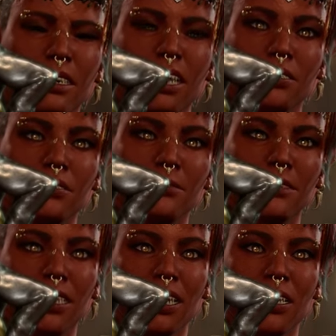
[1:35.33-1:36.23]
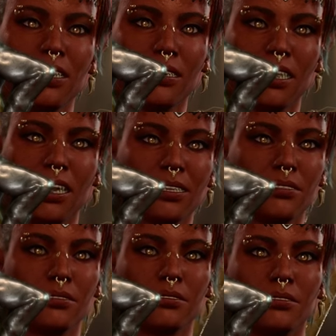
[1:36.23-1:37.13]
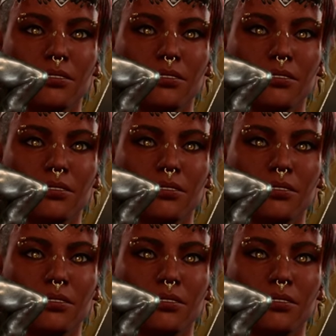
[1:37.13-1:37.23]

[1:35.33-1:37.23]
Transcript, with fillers: Let's be allies,